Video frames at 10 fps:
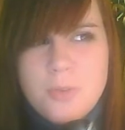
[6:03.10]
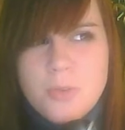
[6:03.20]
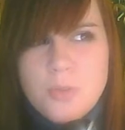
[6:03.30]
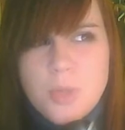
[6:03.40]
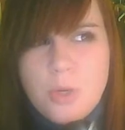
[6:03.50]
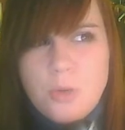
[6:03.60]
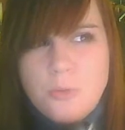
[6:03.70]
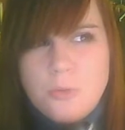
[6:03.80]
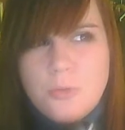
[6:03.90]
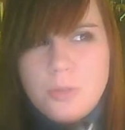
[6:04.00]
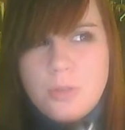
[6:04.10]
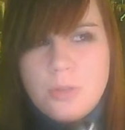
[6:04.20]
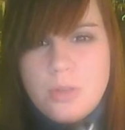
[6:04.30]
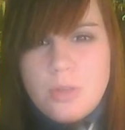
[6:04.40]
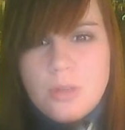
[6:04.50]
drove
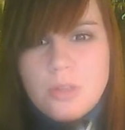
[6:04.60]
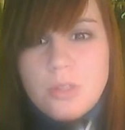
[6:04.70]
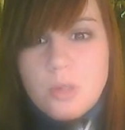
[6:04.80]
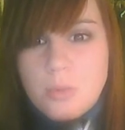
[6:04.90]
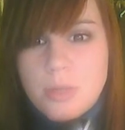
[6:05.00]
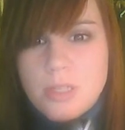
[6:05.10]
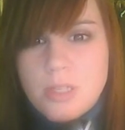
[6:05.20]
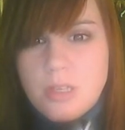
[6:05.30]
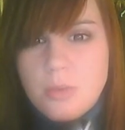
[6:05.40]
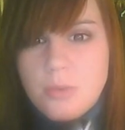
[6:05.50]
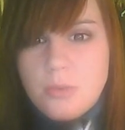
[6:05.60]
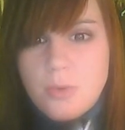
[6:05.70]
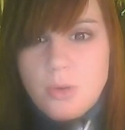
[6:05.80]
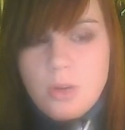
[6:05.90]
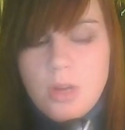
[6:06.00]
to a big city
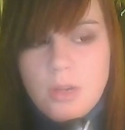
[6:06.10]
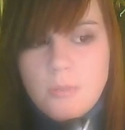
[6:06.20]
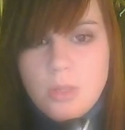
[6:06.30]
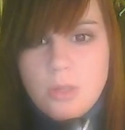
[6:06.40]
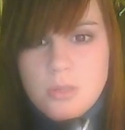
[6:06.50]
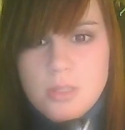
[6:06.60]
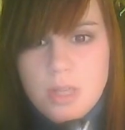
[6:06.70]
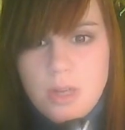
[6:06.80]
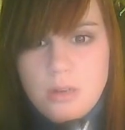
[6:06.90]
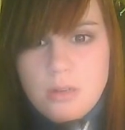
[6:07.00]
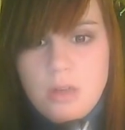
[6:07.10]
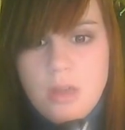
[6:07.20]
before, and I'm a little scared.